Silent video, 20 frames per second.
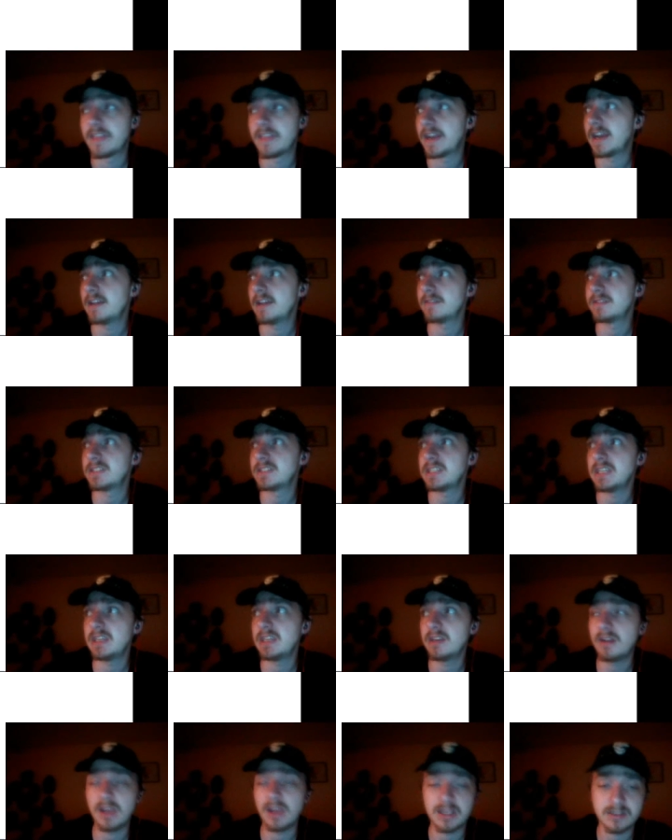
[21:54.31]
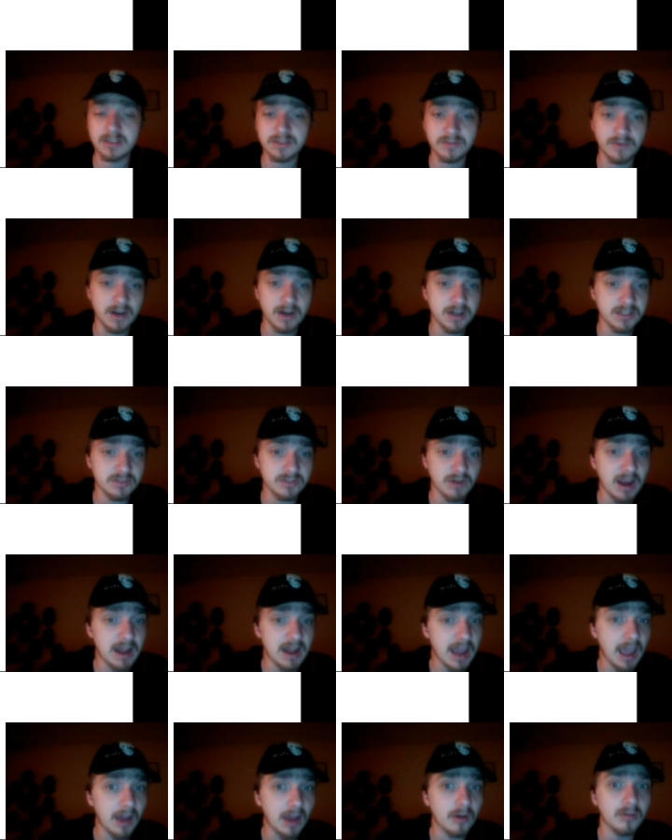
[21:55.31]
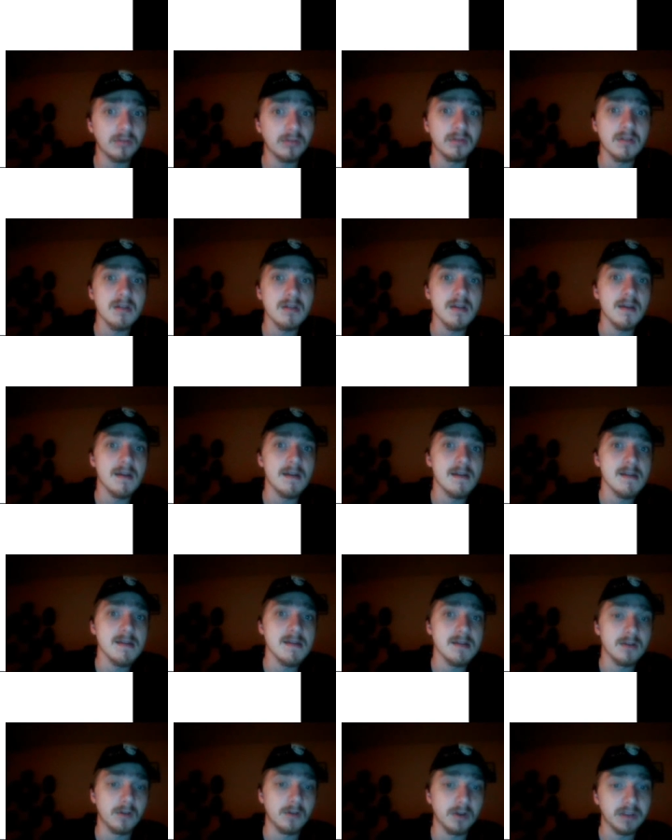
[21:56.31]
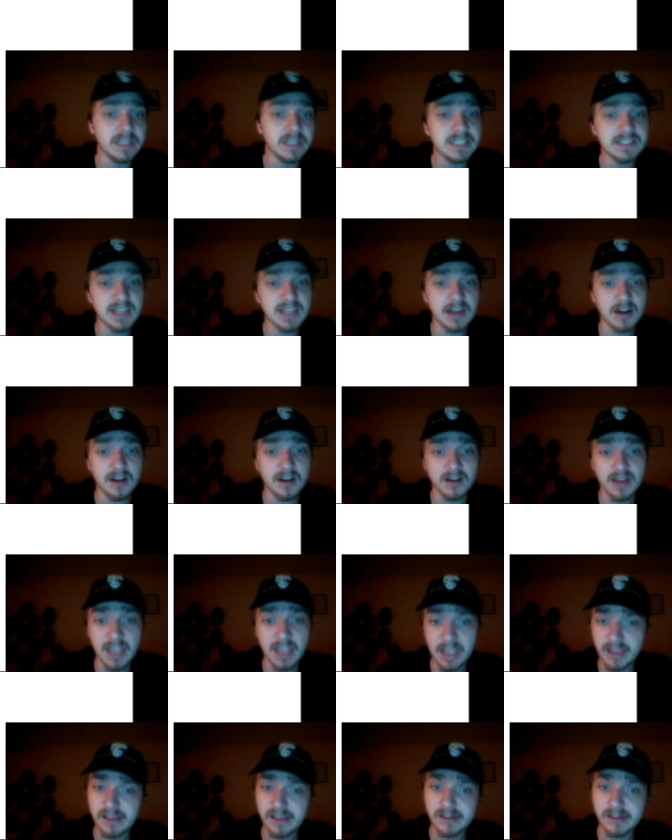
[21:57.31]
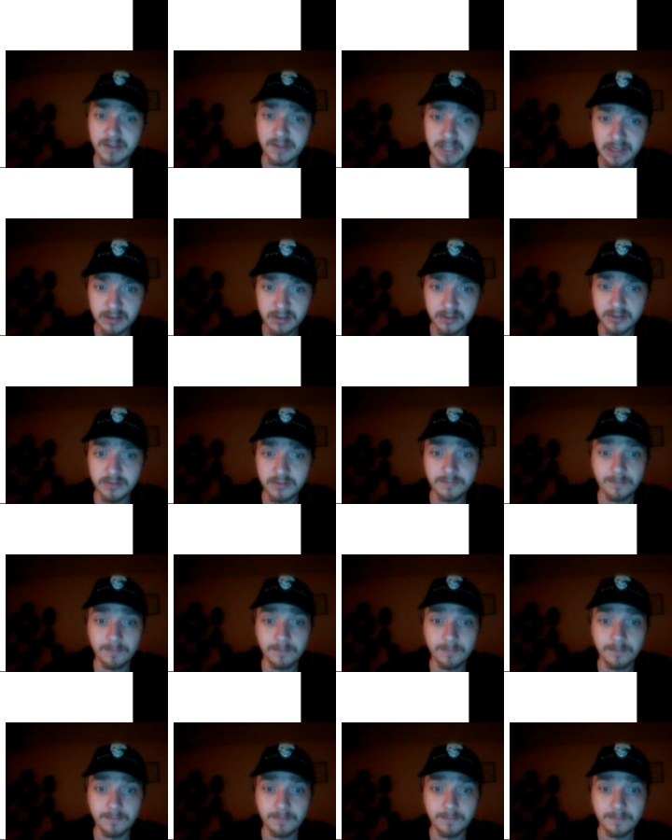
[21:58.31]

that I've seen as far as right now or at least that are AL legal,